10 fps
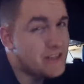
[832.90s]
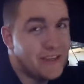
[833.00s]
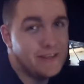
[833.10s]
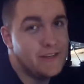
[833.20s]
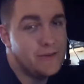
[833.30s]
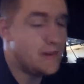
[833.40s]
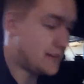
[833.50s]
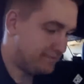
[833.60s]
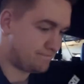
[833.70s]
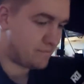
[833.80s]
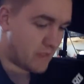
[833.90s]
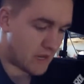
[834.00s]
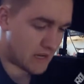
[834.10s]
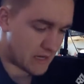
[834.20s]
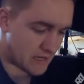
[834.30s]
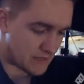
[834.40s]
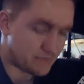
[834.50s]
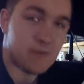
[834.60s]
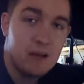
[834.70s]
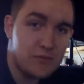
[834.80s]
what do you do, right?
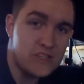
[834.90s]
I'm